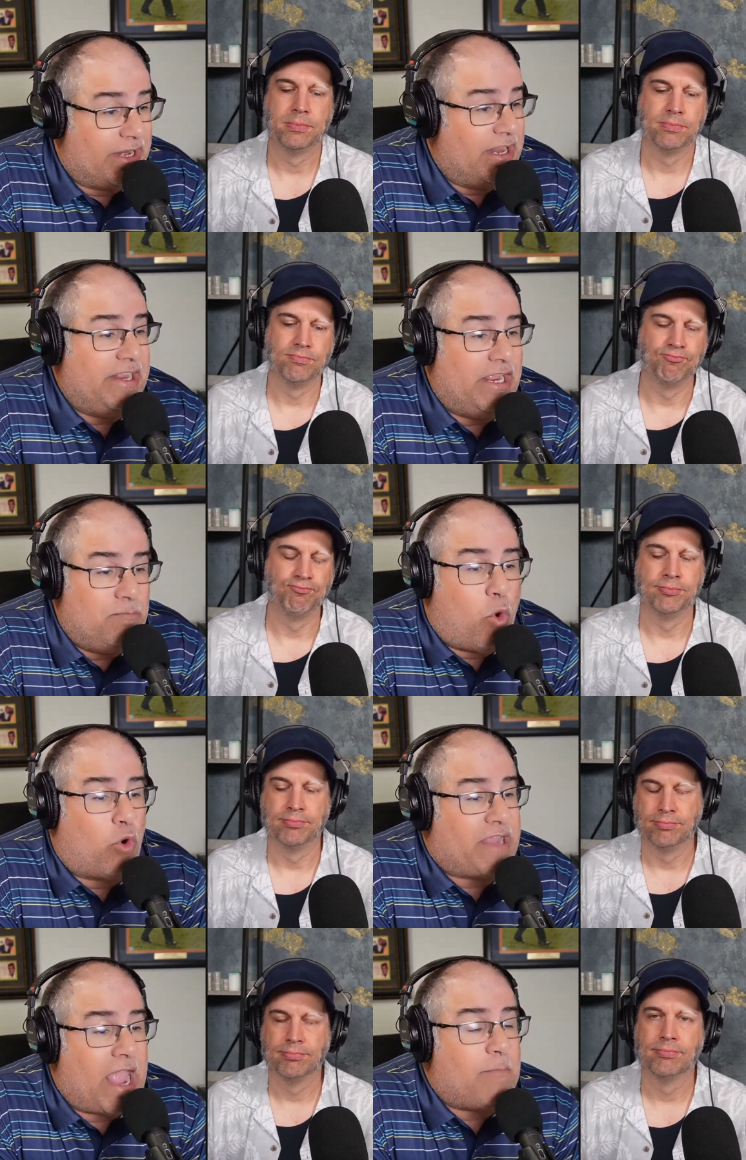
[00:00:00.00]
Speaker 1: going to need
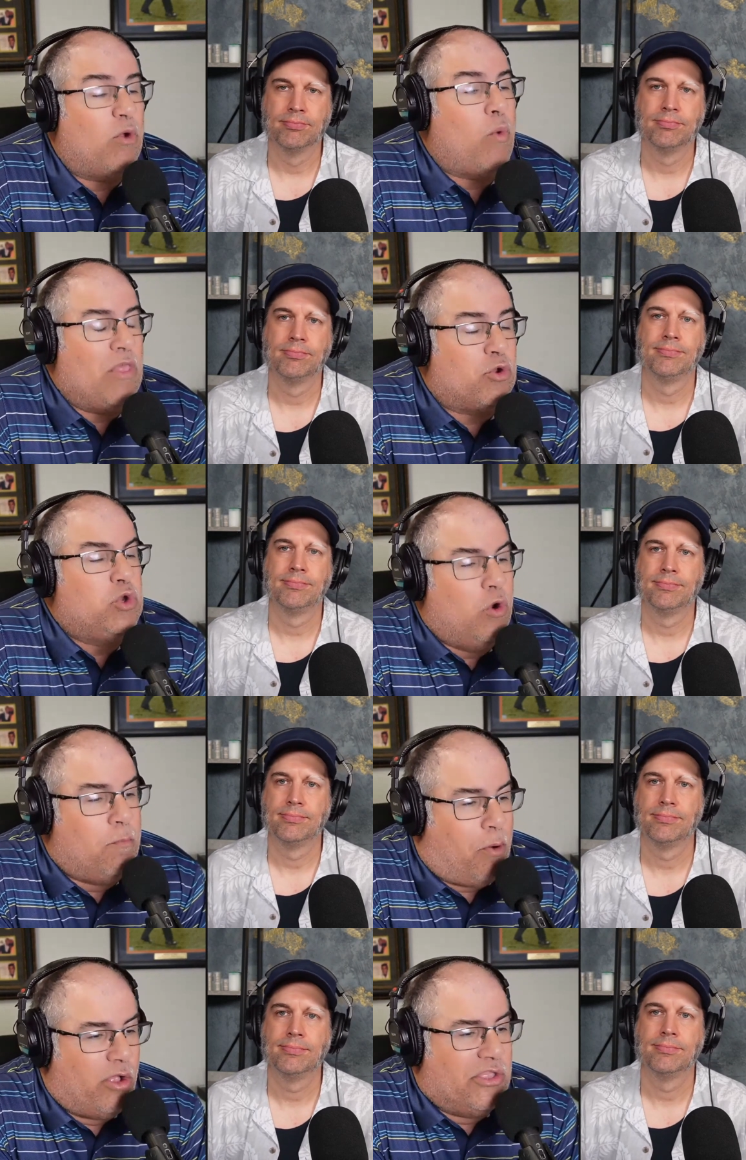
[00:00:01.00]
more capital. Whether you
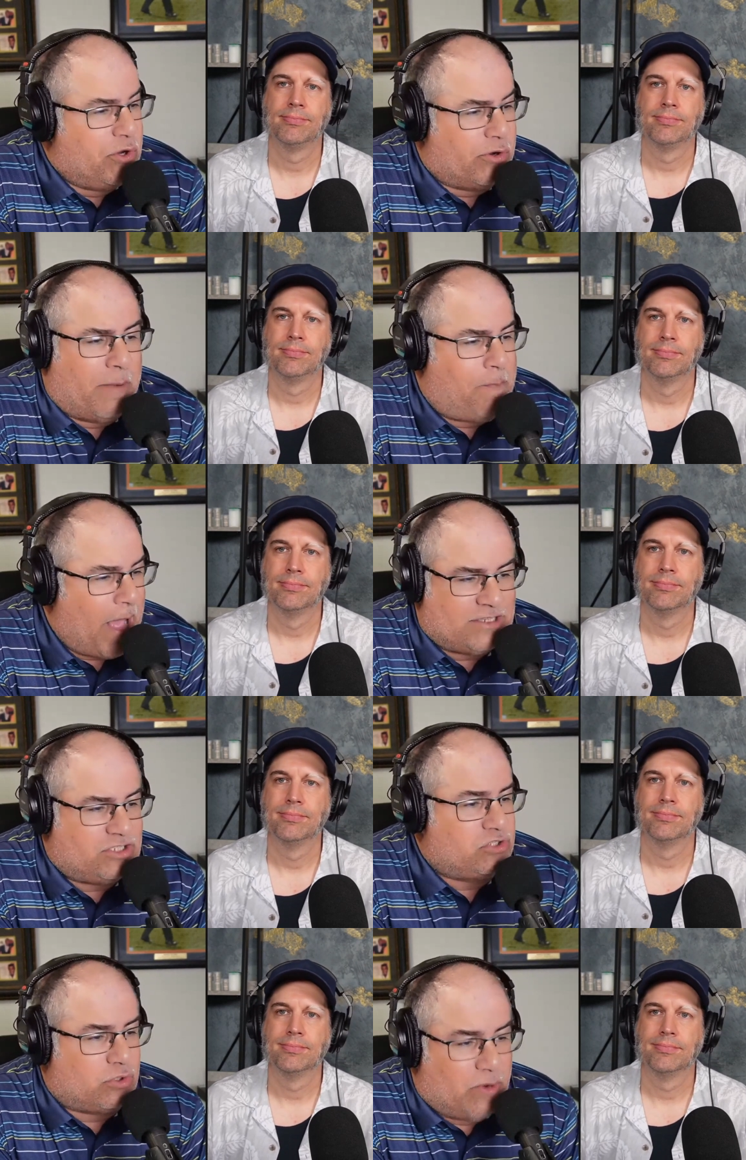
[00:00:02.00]
pull your
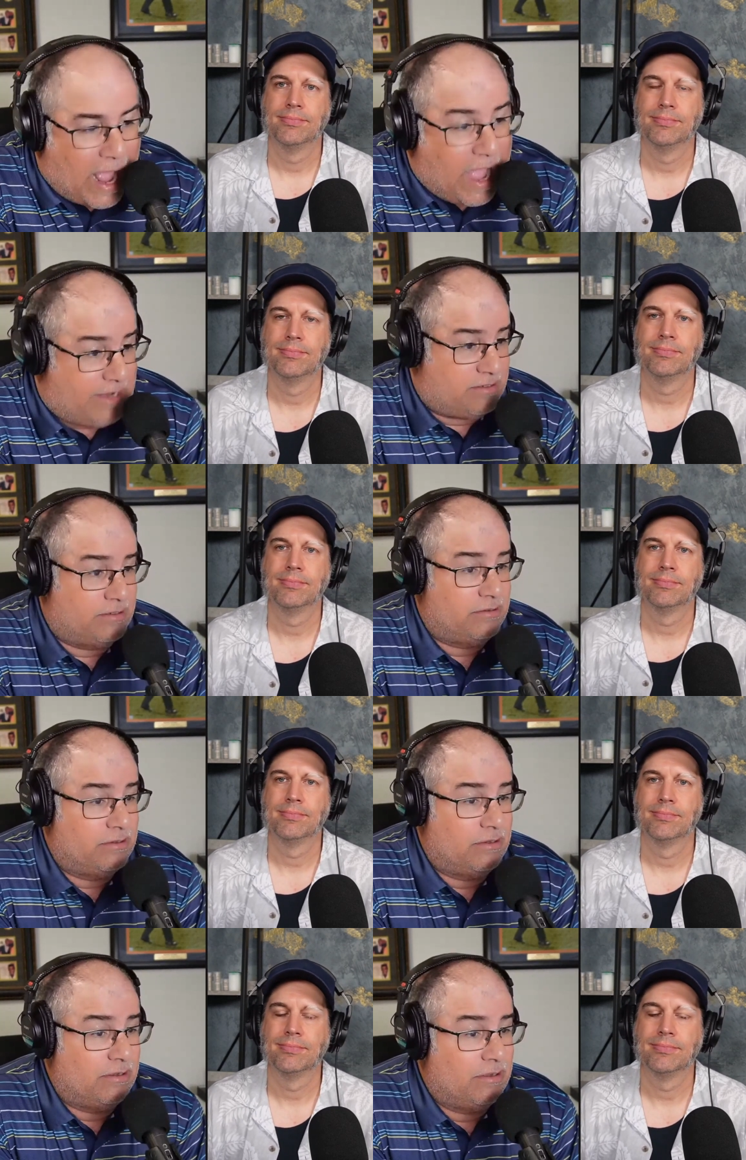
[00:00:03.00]
deposits or not,
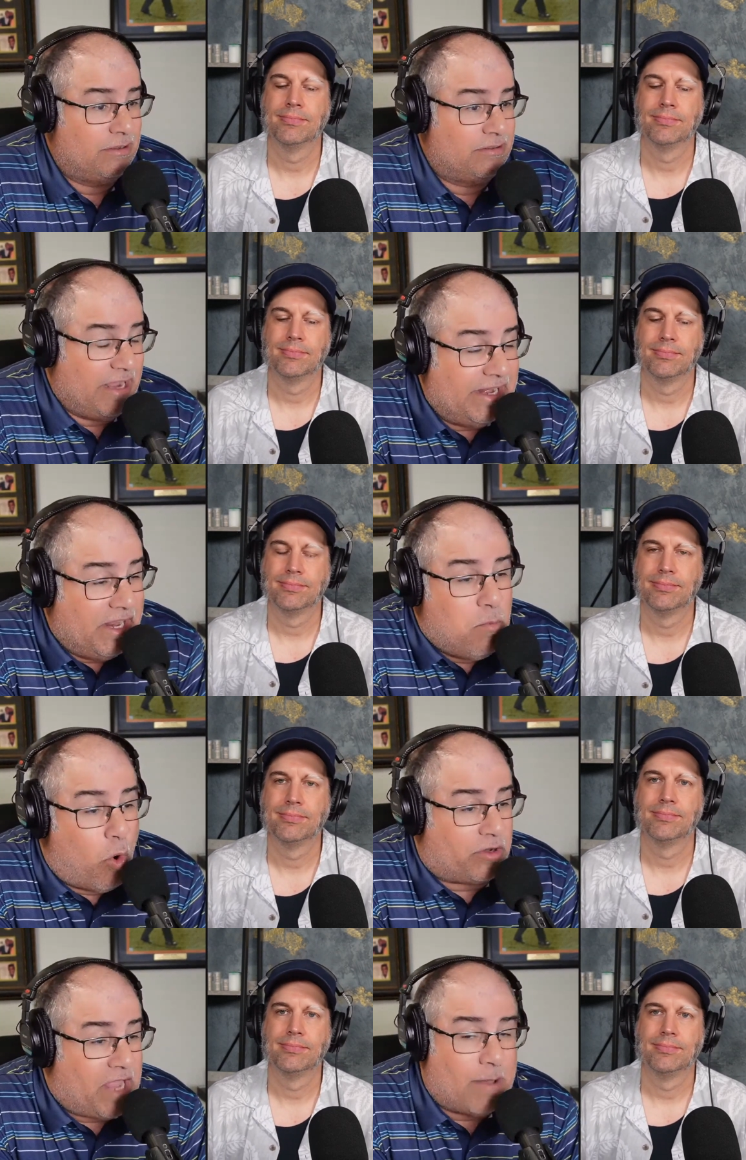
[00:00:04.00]
they need
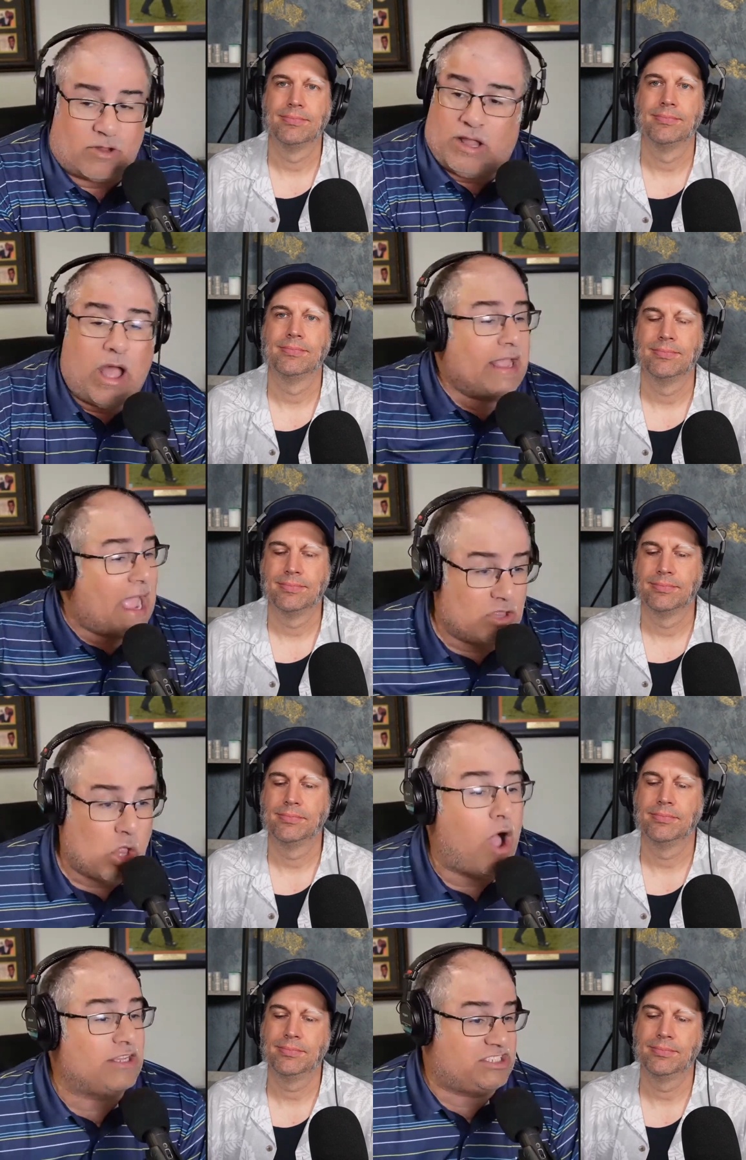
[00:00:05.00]
more capital. Oh, I got
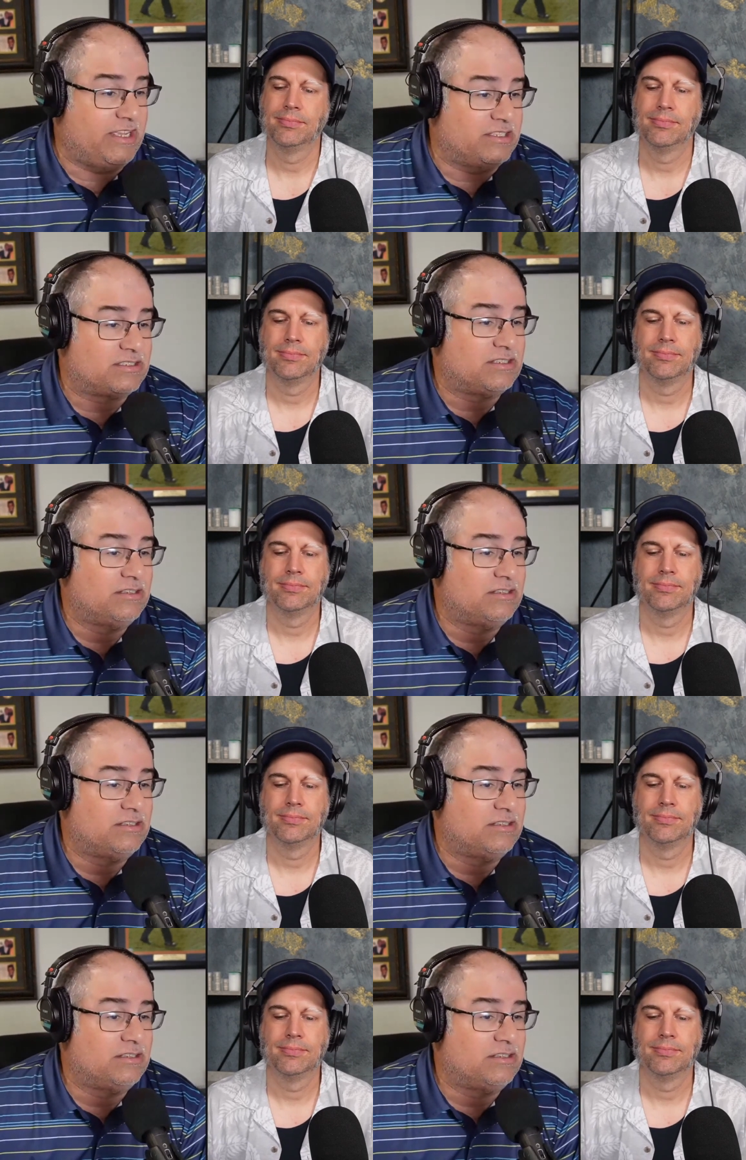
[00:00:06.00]
losses.